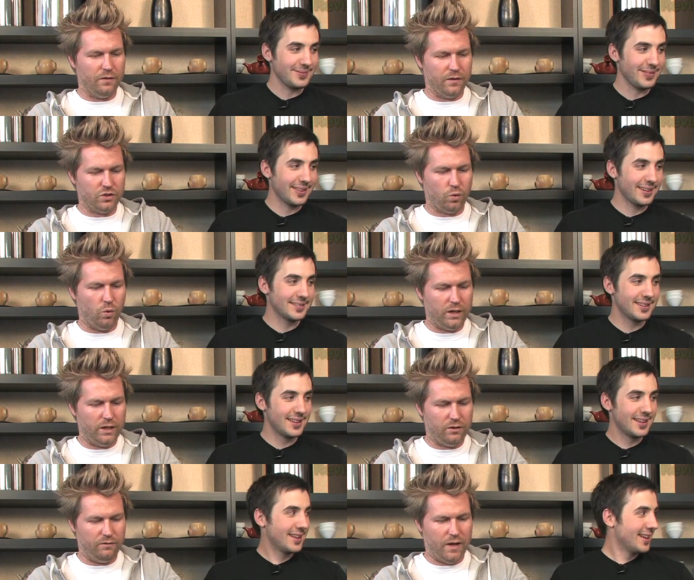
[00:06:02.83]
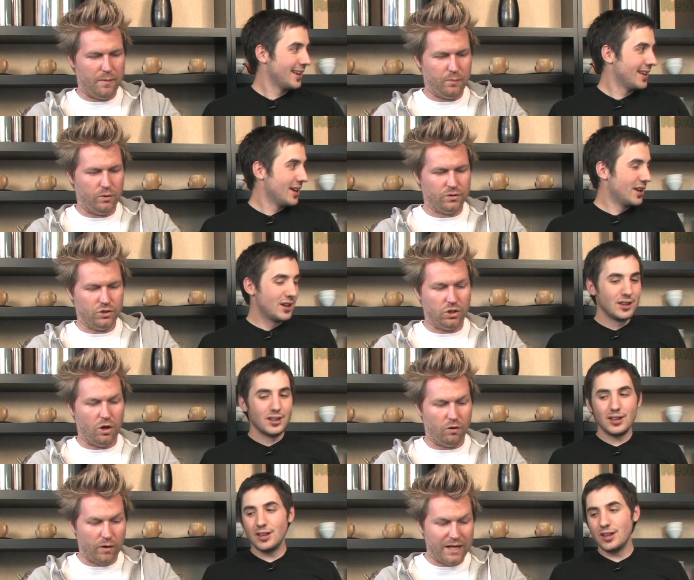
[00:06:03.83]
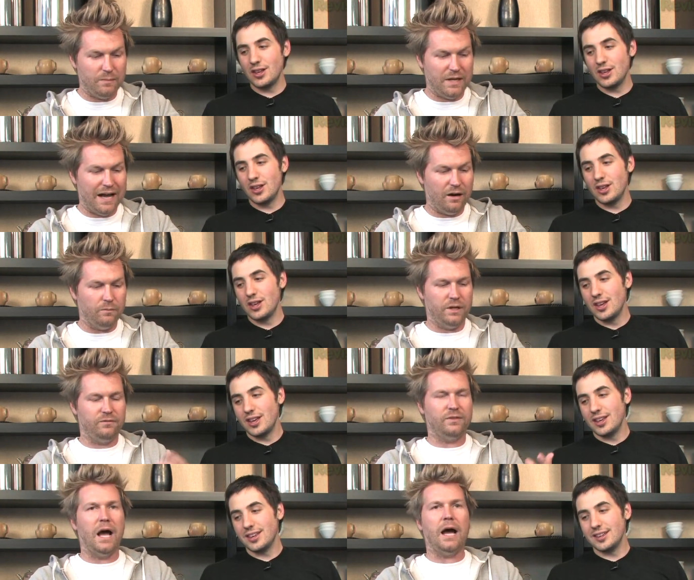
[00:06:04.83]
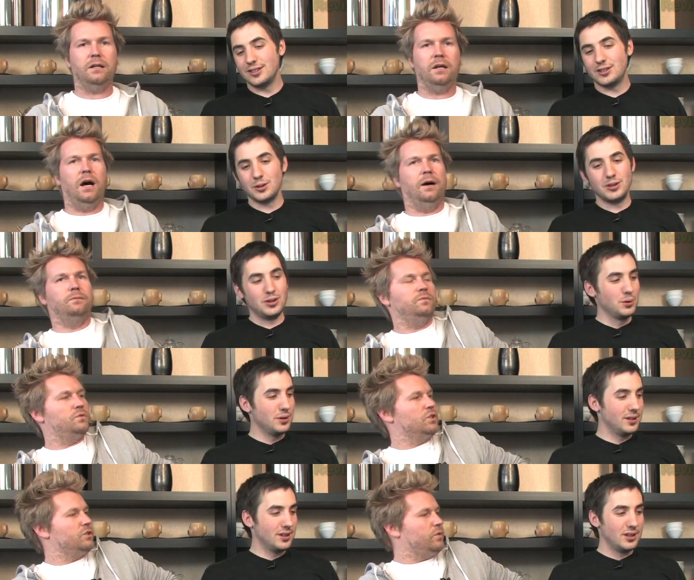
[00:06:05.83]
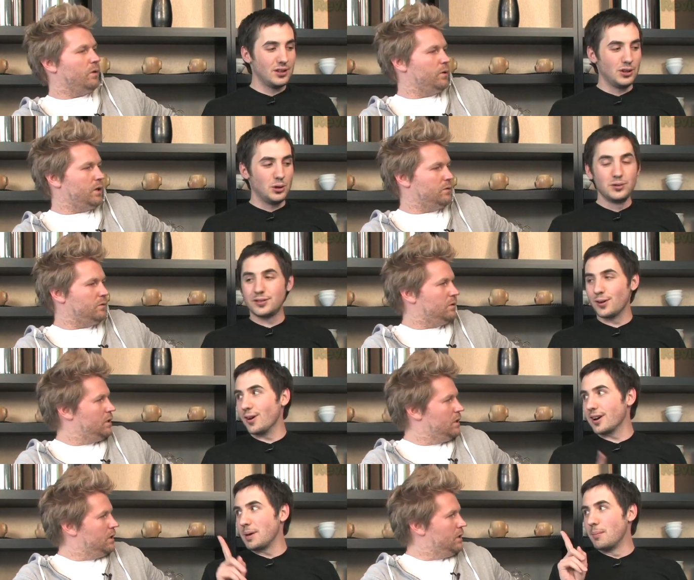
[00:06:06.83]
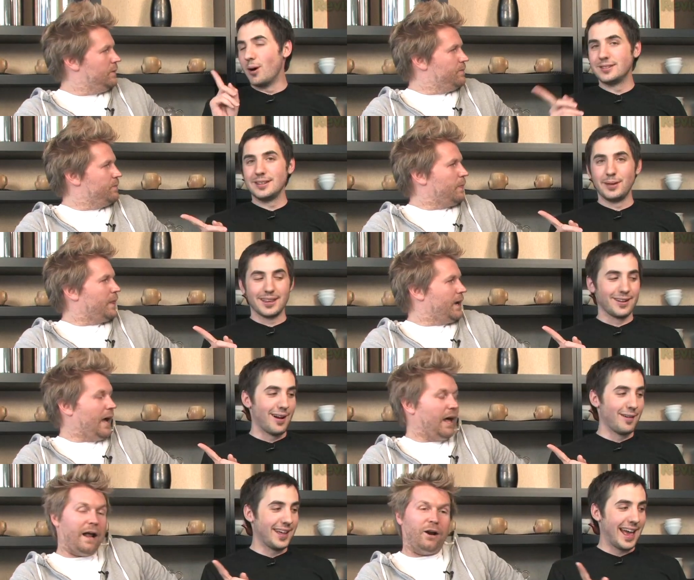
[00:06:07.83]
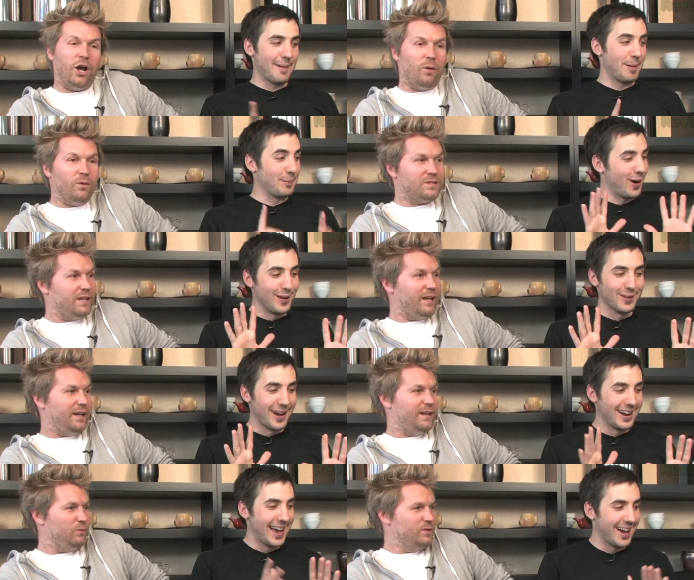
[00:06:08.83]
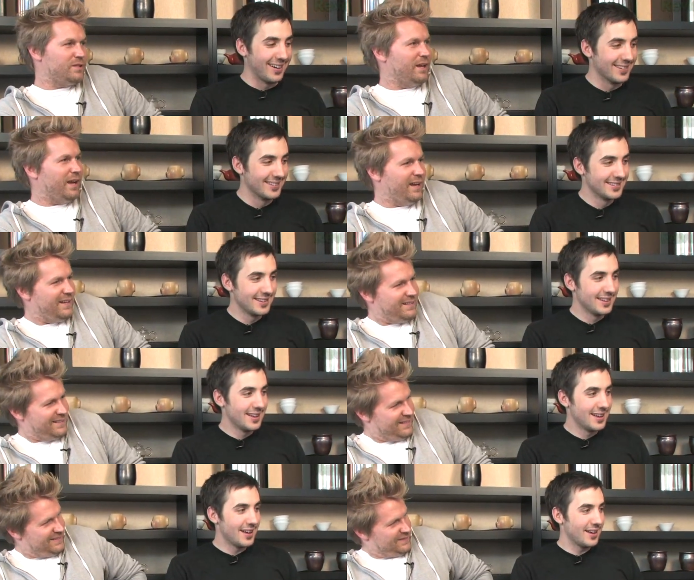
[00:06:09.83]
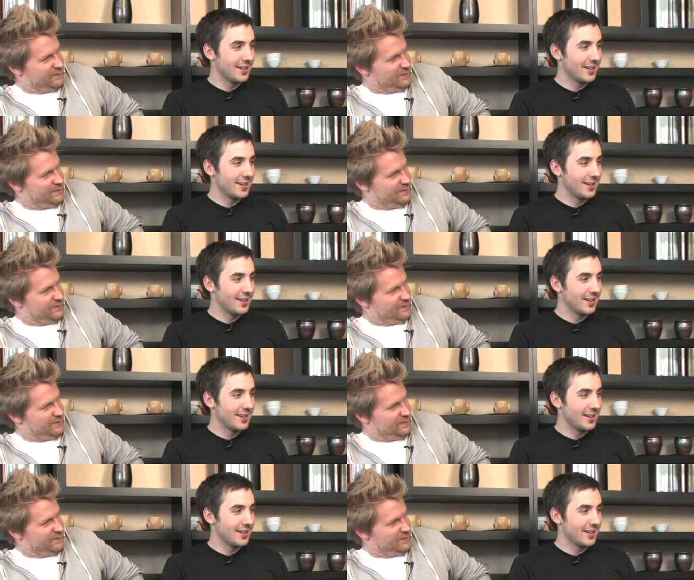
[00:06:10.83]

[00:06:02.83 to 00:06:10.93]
Speaker 1: on the 20th of April, so it should already be out. But if not, dude, you search for it.
Speaker 2: You sir are gonna be a multi-millionaire off that. I don't know. We'll see. Right now. We'll see. Okay,
Speaker 1: so